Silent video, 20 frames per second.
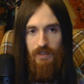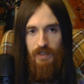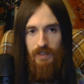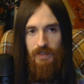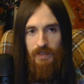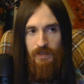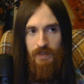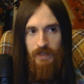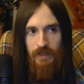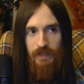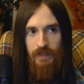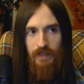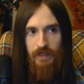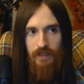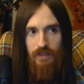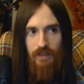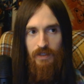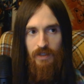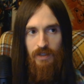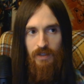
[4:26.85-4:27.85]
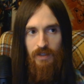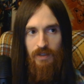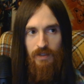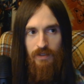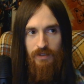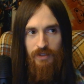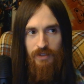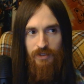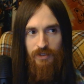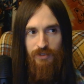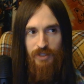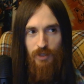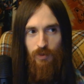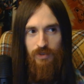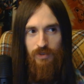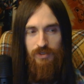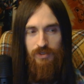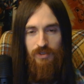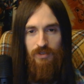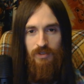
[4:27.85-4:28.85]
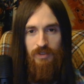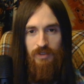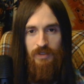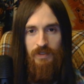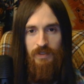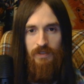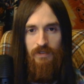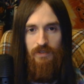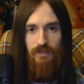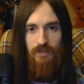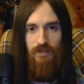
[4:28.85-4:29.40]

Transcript: and he wants to learn